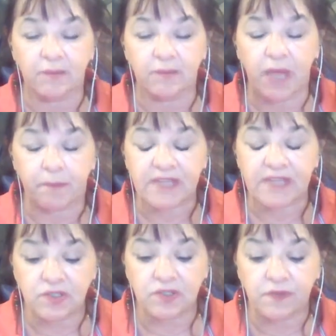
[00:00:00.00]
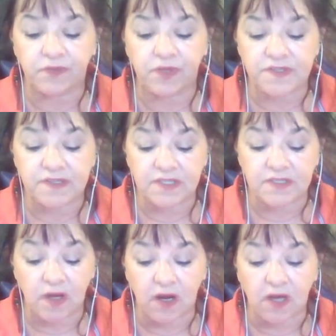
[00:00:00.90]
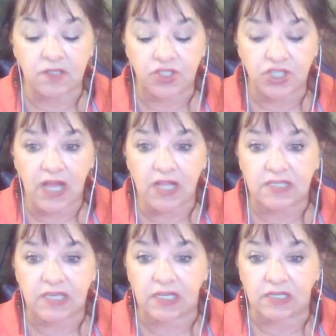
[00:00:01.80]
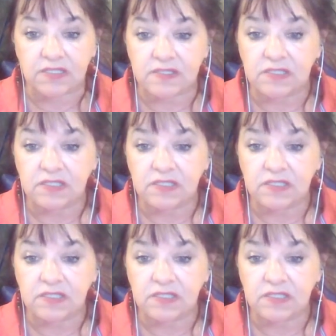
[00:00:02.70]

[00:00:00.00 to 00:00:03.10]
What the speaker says: And my best universities are the child killers.